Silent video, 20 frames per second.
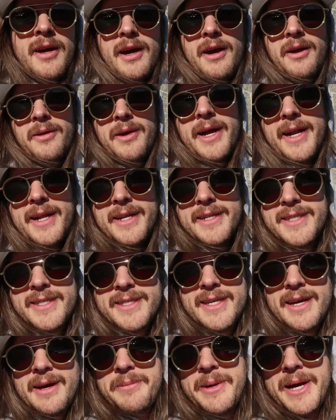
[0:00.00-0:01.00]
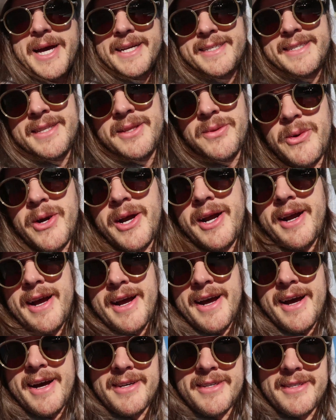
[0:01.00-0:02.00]
Alright, I just got back to the
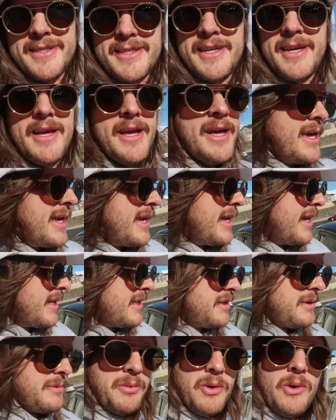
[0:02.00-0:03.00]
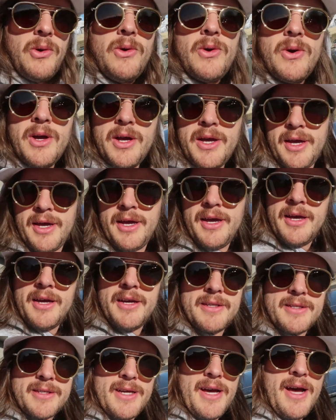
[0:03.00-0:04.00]
warehouse and your boy
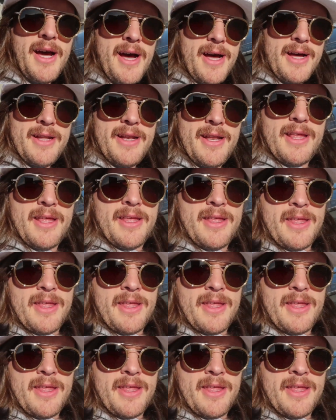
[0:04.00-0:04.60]
has got